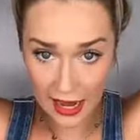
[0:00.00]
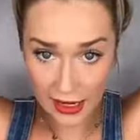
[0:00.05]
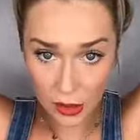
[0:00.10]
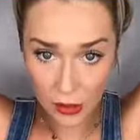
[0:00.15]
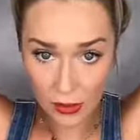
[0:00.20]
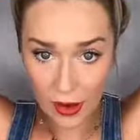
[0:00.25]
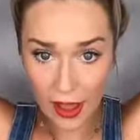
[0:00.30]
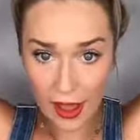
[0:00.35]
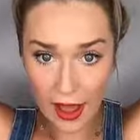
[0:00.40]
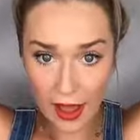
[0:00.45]
I
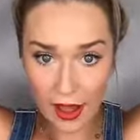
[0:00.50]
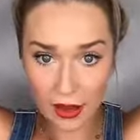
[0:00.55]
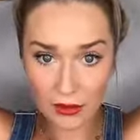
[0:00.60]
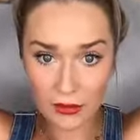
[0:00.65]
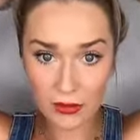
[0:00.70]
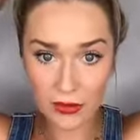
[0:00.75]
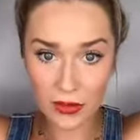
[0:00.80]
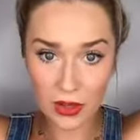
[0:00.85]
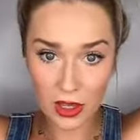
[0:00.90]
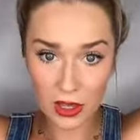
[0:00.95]
don't
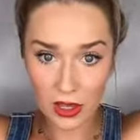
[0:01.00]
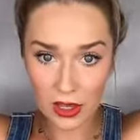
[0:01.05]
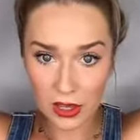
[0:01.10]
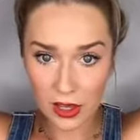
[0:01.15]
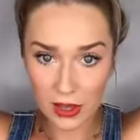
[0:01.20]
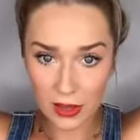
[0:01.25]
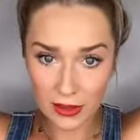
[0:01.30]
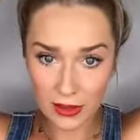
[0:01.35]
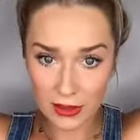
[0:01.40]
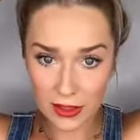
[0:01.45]
have
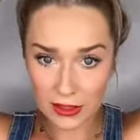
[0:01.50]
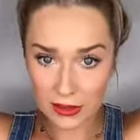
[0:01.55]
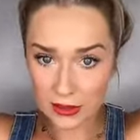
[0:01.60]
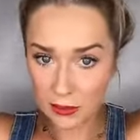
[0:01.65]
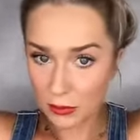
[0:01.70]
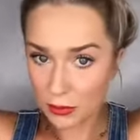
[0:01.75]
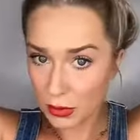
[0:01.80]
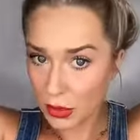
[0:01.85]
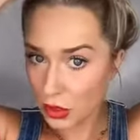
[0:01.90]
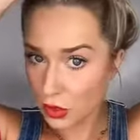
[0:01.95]
this
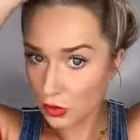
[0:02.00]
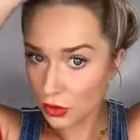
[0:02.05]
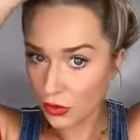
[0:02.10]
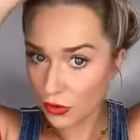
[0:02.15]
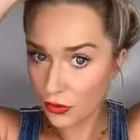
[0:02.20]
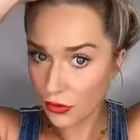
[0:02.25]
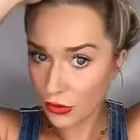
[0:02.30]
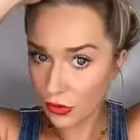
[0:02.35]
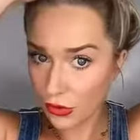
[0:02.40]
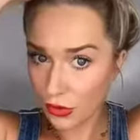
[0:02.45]

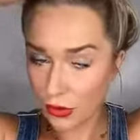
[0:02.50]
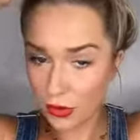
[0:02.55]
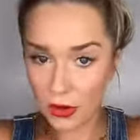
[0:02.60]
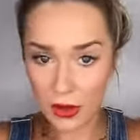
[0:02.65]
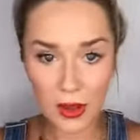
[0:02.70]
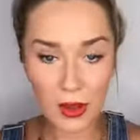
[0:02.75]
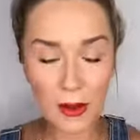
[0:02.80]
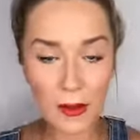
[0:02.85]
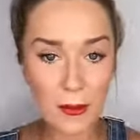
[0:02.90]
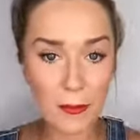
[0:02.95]
beautiful,
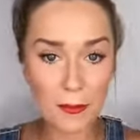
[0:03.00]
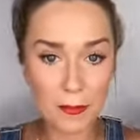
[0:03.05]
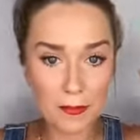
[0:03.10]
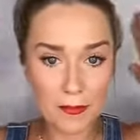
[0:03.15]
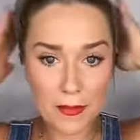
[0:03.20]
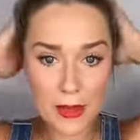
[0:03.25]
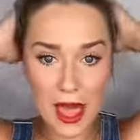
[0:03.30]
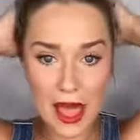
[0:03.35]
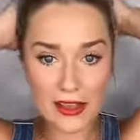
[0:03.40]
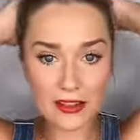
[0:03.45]

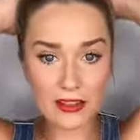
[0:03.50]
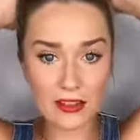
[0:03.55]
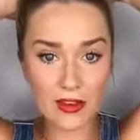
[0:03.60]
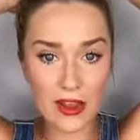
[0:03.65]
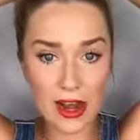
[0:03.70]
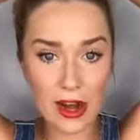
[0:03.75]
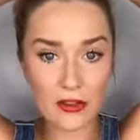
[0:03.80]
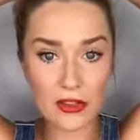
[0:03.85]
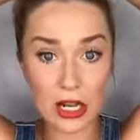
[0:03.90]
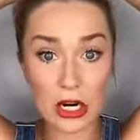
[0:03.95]
massive
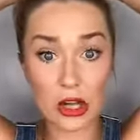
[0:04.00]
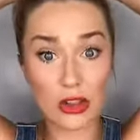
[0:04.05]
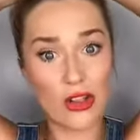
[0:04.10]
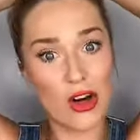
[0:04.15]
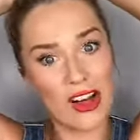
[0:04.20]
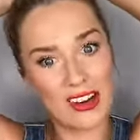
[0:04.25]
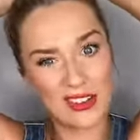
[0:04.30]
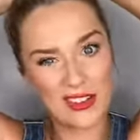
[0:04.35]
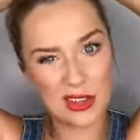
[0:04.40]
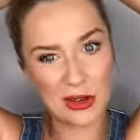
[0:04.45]
hair that a
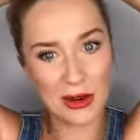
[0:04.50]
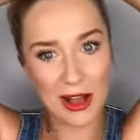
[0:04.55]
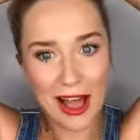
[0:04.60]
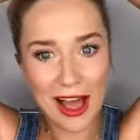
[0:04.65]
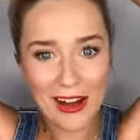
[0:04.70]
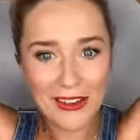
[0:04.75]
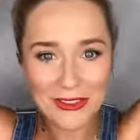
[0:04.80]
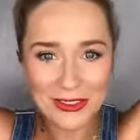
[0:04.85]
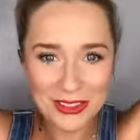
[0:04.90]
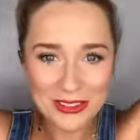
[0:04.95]
lot of you
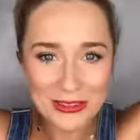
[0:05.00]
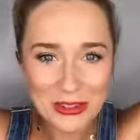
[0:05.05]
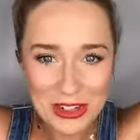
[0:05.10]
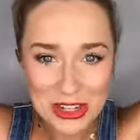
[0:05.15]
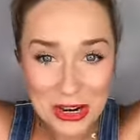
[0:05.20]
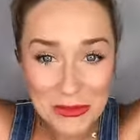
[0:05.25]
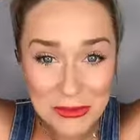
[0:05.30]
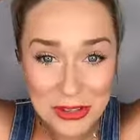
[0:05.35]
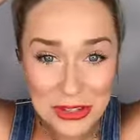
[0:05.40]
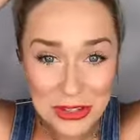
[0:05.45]
have,
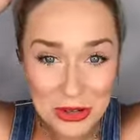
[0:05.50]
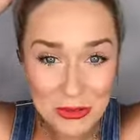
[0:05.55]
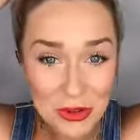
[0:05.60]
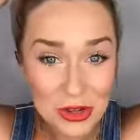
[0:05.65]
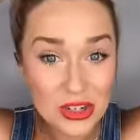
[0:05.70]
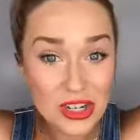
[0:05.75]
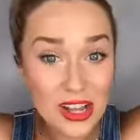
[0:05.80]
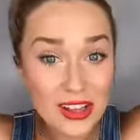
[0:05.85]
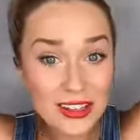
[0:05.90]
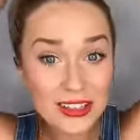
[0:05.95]
which I'm super
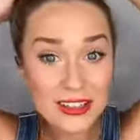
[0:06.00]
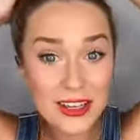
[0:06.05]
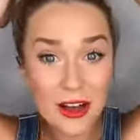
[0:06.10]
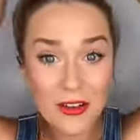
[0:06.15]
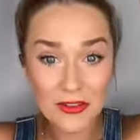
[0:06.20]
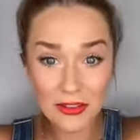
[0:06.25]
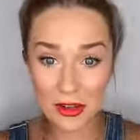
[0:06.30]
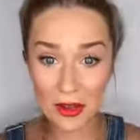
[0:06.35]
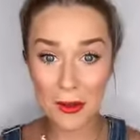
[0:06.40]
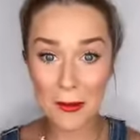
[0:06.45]
jealous
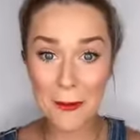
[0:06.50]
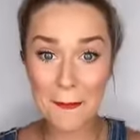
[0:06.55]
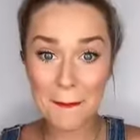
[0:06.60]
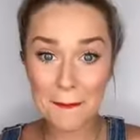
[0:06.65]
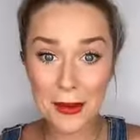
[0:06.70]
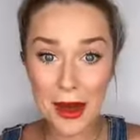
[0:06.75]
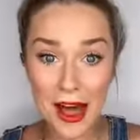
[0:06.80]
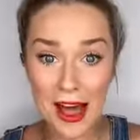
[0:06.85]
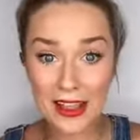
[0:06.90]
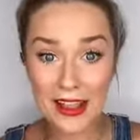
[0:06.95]
of.
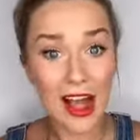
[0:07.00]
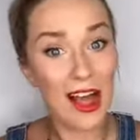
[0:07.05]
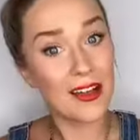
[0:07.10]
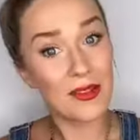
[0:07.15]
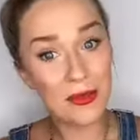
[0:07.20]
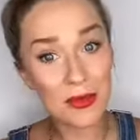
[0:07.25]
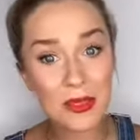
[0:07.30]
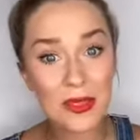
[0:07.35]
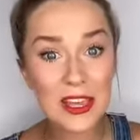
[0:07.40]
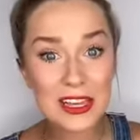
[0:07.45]
But
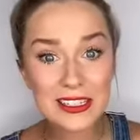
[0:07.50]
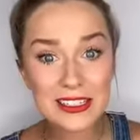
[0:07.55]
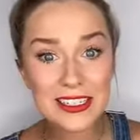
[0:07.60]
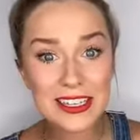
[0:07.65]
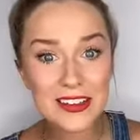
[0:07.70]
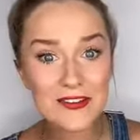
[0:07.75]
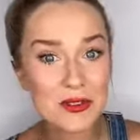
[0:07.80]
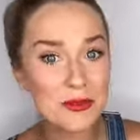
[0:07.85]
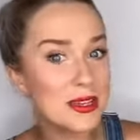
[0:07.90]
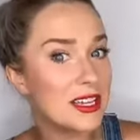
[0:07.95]
this
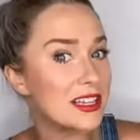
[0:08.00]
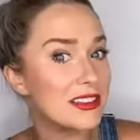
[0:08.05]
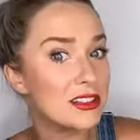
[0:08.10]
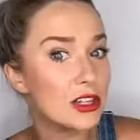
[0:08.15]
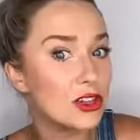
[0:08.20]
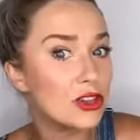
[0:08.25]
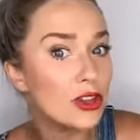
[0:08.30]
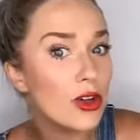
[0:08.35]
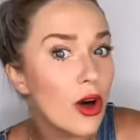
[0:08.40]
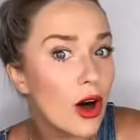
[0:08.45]
gives me
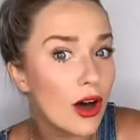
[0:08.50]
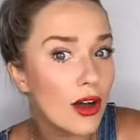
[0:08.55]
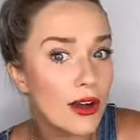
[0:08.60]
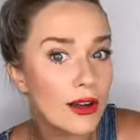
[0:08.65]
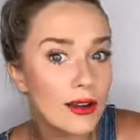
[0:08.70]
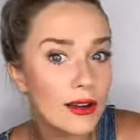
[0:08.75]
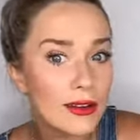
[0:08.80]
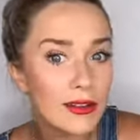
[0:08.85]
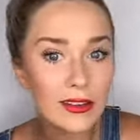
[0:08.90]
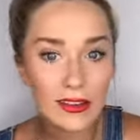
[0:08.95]
the
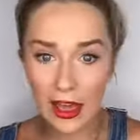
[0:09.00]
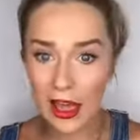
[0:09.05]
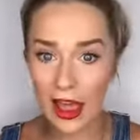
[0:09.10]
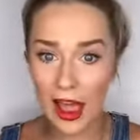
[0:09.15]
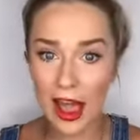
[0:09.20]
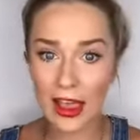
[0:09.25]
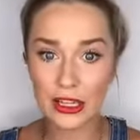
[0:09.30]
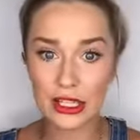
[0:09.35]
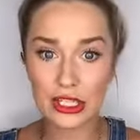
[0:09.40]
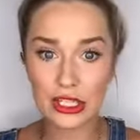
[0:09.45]
look that
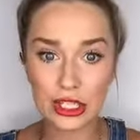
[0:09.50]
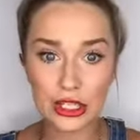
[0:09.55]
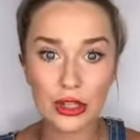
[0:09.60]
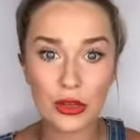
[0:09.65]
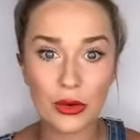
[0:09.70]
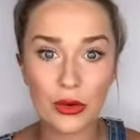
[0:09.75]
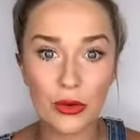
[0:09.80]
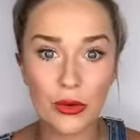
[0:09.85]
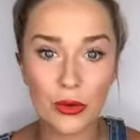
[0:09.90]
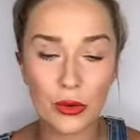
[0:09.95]
I
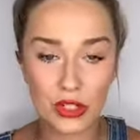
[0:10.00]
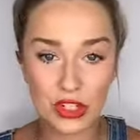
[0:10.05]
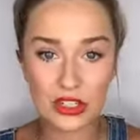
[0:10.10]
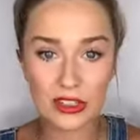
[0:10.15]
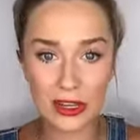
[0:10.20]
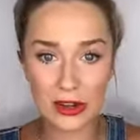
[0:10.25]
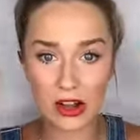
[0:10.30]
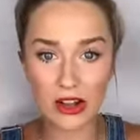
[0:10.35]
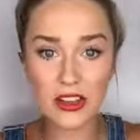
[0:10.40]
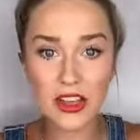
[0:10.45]
do, which is
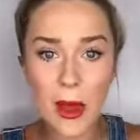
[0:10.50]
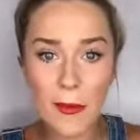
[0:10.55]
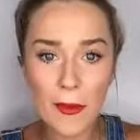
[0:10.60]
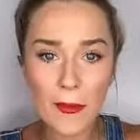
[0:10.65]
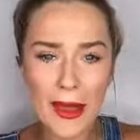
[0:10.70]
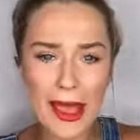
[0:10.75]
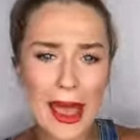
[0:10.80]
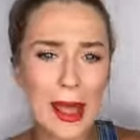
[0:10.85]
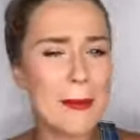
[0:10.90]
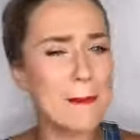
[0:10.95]
like on top of
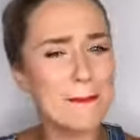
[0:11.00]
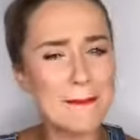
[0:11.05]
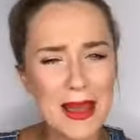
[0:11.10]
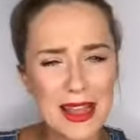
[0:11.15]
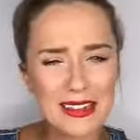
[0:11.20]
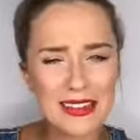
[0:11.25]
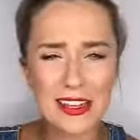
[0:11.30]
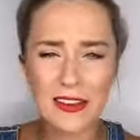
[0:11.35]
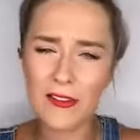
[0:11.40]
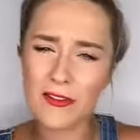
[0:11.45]
my head,
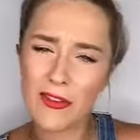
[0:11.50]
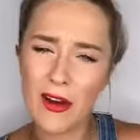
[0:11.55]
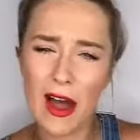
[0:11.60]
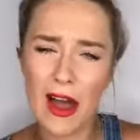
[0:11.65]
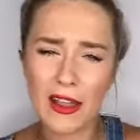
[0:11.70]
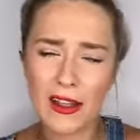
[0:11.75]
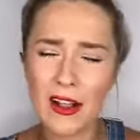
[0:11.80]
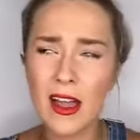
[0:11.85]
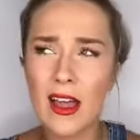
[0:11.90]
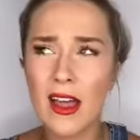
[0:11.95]
messy,
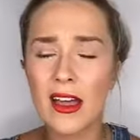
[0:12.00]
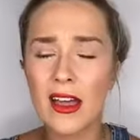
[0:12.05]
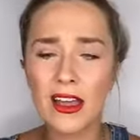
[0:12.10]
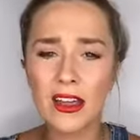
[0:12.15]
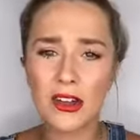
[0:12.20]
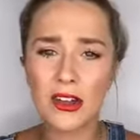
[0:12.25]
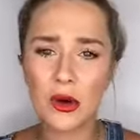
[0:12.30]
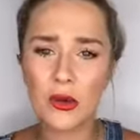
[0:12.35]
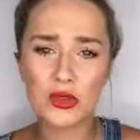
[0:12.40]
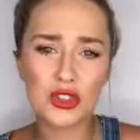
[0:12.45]
fun,
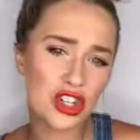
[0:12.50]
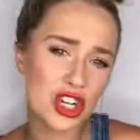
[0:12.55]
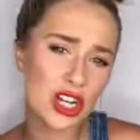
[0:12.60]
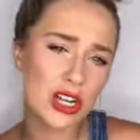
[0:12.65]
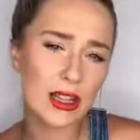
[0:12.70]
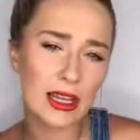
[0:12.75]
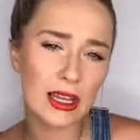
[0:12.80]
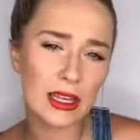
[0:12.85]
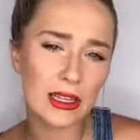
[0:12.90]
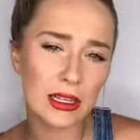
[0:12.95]
you know,
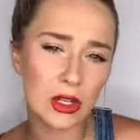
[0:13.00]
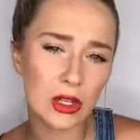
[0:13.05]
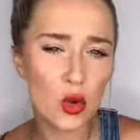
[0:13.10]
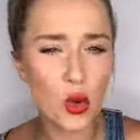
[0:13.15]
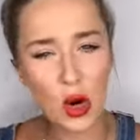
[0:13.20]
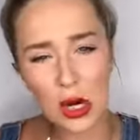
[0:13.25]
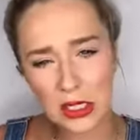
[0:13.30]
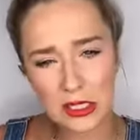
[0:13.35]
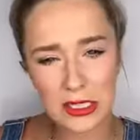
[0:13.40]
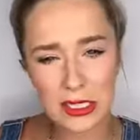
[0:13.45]
chillin',
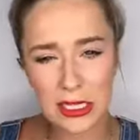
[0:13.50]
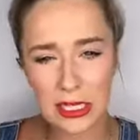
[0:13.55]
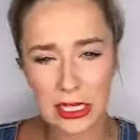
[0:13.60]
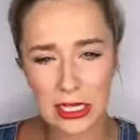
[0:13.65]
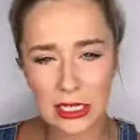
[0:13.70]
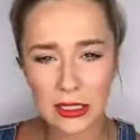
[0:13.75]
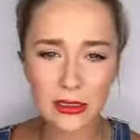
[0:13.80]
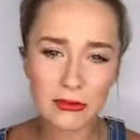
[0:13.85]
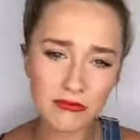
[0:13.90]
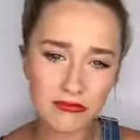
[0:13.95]

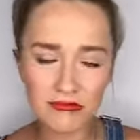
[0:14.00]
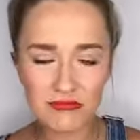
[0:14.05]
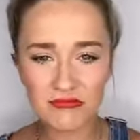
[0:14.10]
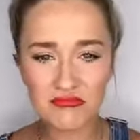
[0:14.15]
quarantine.